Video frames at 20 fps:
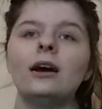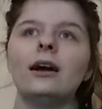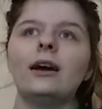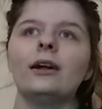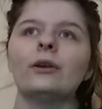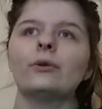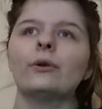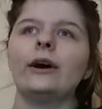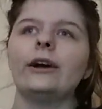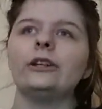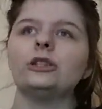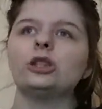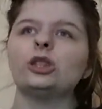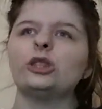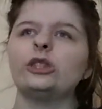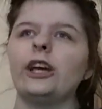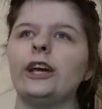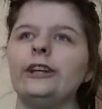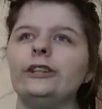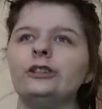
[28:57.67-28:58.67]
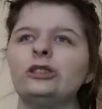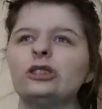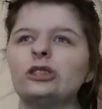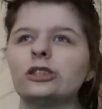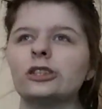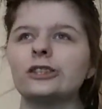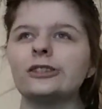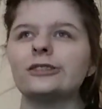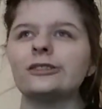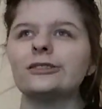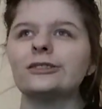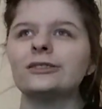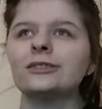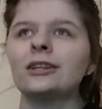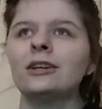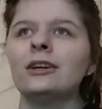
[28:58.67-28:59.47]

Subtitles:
it, like, changes.